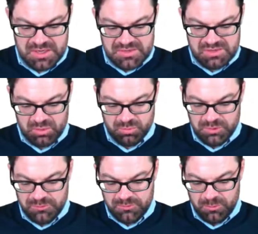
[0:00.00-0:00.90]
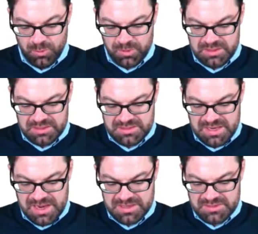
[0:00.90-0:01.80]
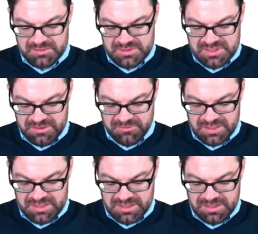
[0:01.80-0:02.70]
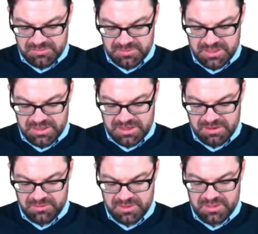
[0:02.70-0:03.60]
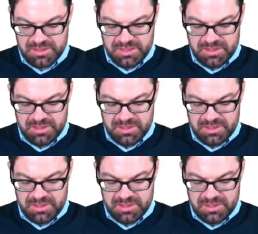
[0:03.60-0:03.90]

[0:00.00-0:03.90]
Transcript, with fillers: So before the tax was levied and we our